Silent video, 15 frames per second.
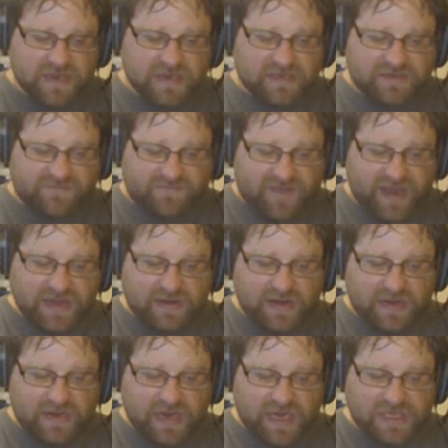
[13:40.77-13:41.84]
to fight
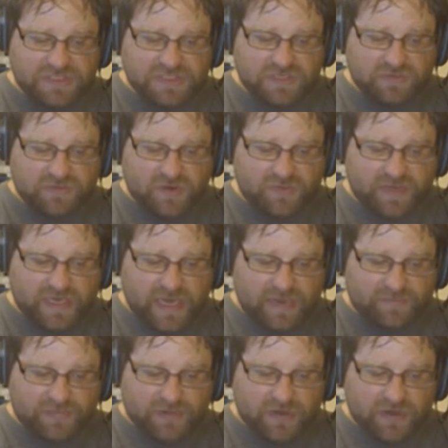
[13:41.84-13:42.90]
an ancient Roman
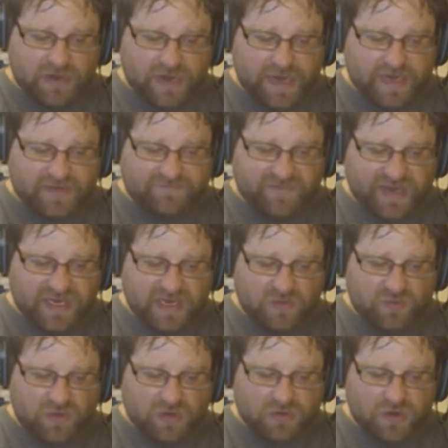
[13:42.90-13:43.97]
emperor and a Viking
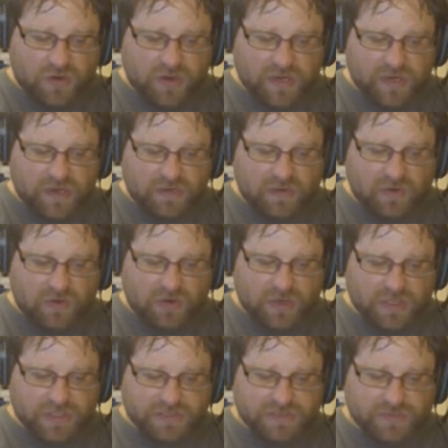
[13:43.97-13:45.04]
warlord in
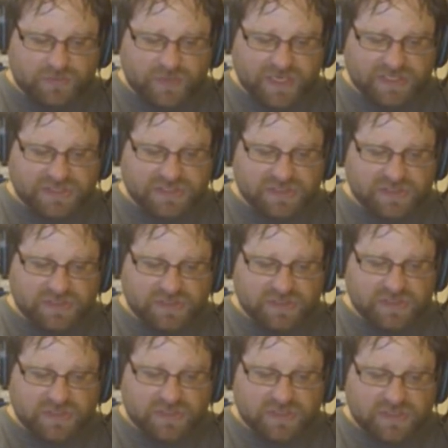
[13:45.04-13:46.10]
order to reach
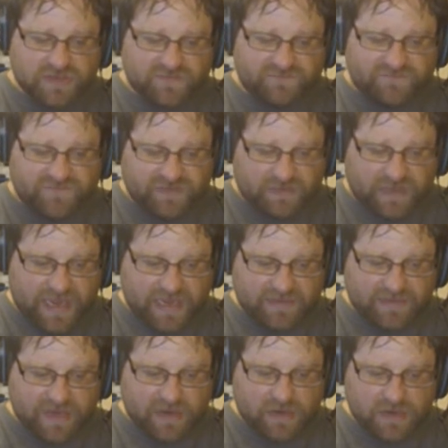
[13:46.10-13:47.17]

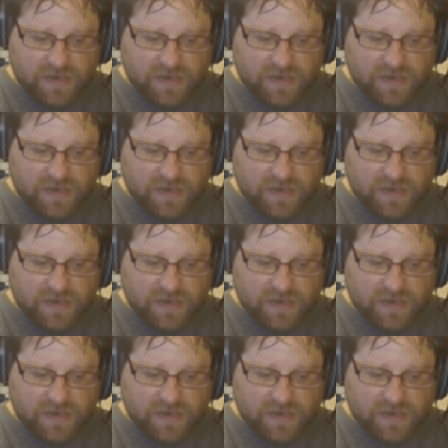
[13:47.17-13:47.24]
Valdemar,